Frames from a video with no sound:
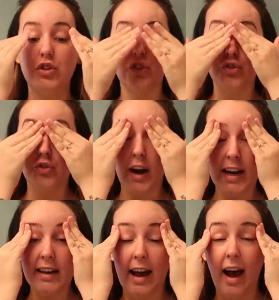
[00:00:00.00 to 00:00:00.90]

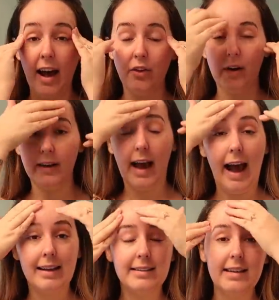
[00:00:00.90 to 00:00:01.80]
straight hyaluronic
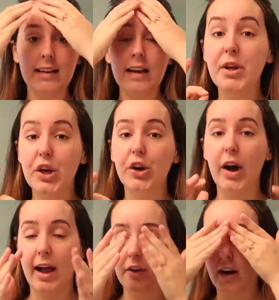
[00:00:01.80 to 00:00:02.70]
acid, pure
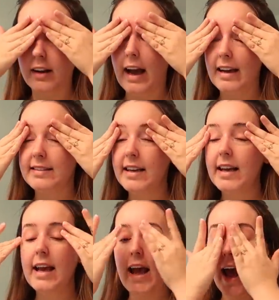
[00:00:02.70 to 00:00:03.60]
hyaluronic
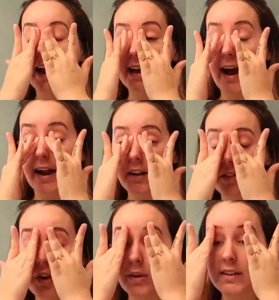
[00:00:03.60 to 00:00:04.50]
acid, and I kind of
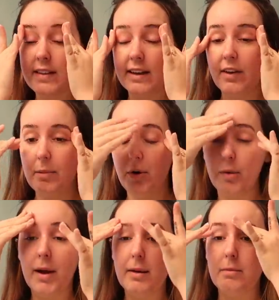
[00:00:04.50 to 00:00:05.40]
noticed that if I
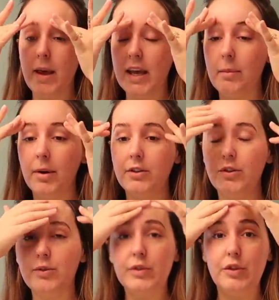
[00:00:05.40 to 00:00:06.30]
put my makeup on
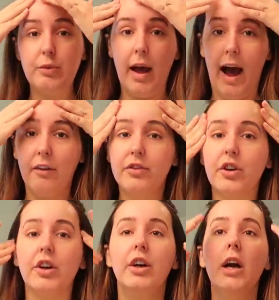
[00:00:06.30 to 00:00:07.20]
too soon
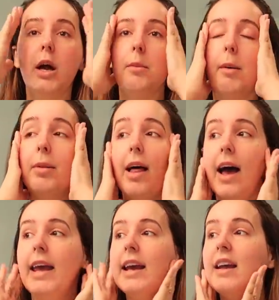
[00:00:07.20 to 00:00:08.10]
after
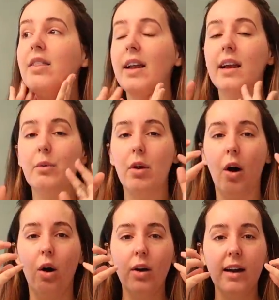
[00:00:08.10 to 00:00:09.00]
applying it, that it would
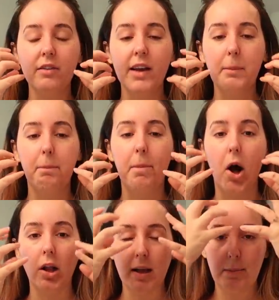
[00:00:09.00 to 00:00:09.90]
all kind of like
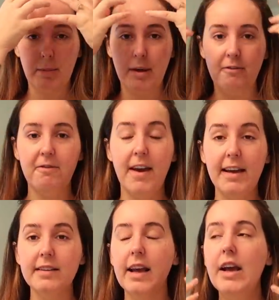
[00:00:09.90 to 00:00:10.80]
ball up on my
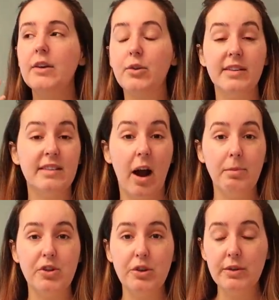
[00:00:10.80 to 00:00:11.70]
face, so I
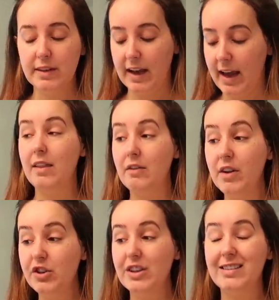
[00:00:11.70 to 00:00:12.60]
stopped using it. And then
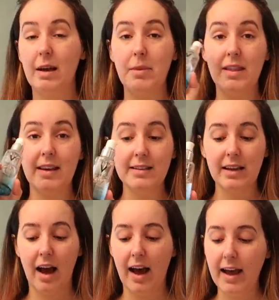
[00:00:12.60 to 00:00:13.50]
Vichy sent me this
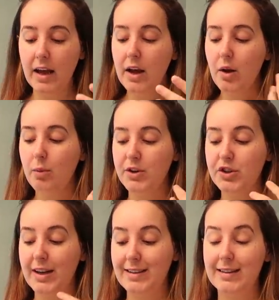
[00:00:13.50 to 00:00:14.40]
guy,
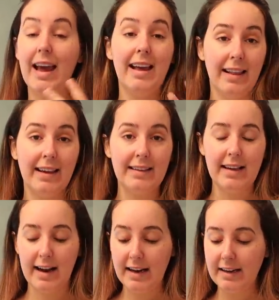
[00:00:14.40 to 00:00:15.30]
which is, like I
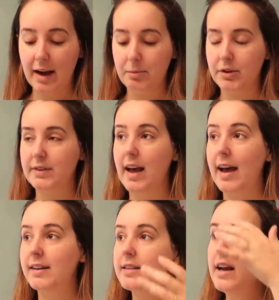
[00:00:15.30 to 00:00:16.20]
said,
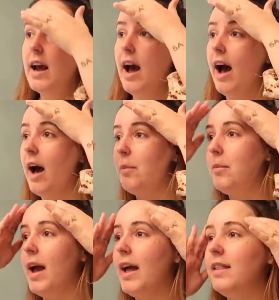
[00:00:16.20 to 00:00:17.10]
89%.
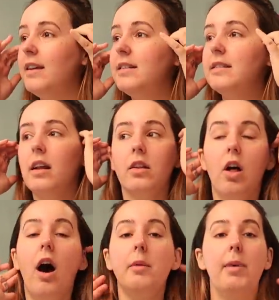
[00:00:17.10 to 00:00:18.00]
And this is a
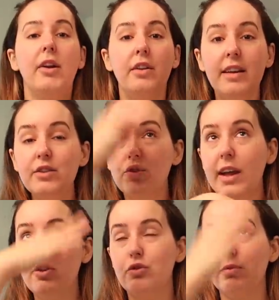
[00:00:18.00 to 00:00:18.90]
lot better. This
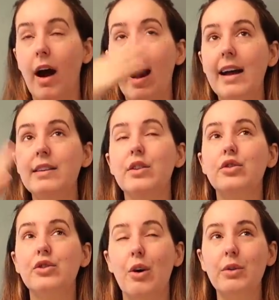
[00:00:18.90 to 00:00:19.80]
like dries,
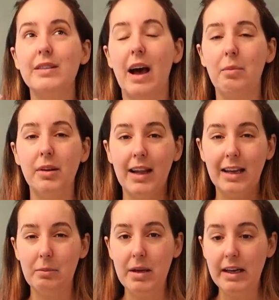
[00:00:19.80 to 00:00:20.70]
soaks up
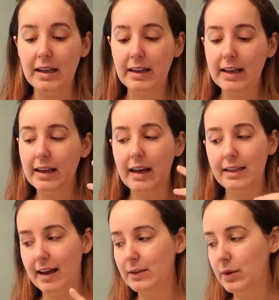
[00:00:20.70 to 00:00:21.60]
like immediately,
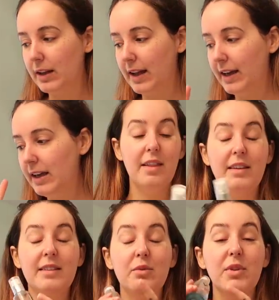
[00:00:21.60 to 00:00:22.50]
and that's what I like.
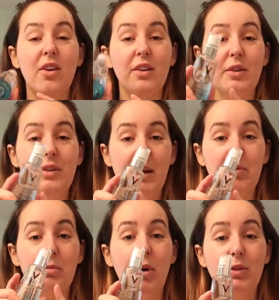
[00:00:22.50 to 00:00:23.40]
This was also
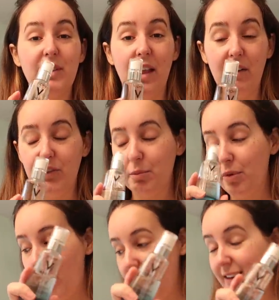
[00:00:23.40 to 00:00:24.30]
named most loved
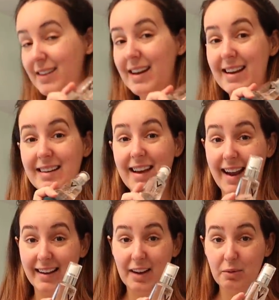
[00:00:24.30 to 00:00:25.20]
product in
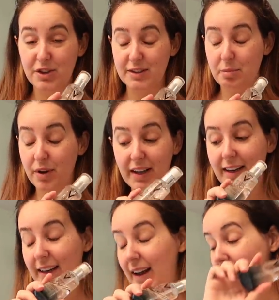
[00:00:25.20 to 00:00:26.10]
Canada, which is a
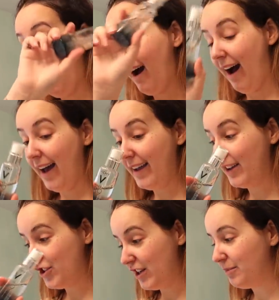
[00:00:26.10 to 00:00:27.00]
pretty high
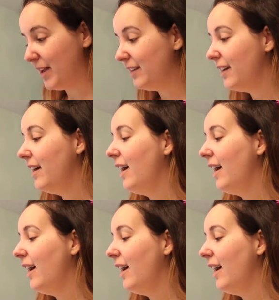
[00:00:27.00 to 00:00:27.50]
achievement.